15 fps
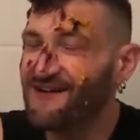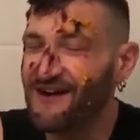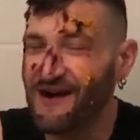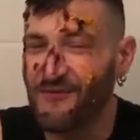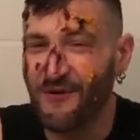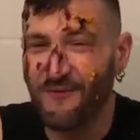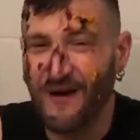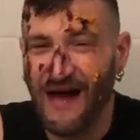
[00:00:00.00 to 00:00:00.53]
All
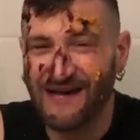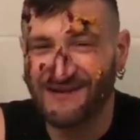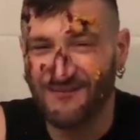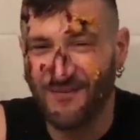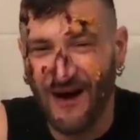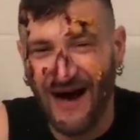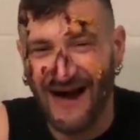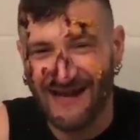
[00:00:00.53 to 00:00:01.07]
right, we're back
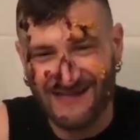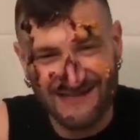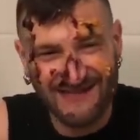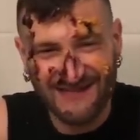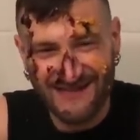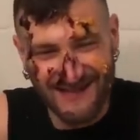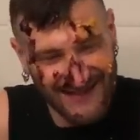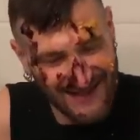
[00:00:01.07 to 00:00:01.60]
to
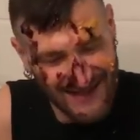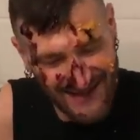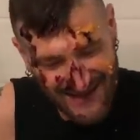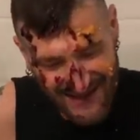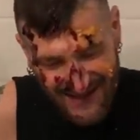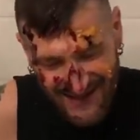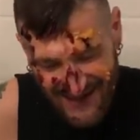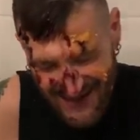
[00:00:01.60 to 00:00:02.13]
pies.
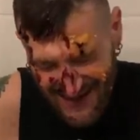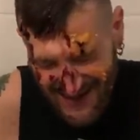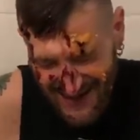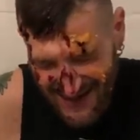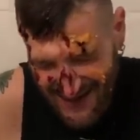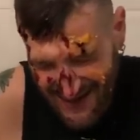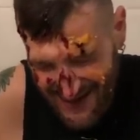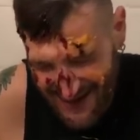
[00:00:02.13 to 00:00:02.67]

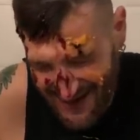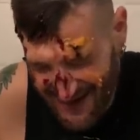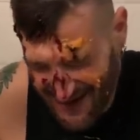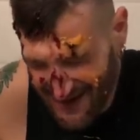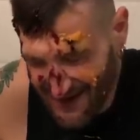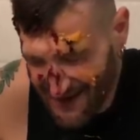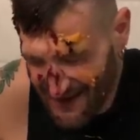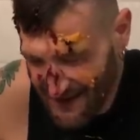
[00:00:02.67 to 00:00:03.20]
All
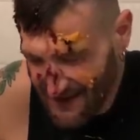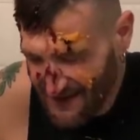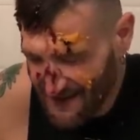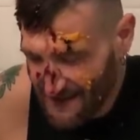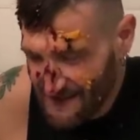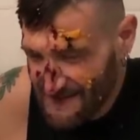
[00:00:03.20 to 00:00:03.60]
right, are you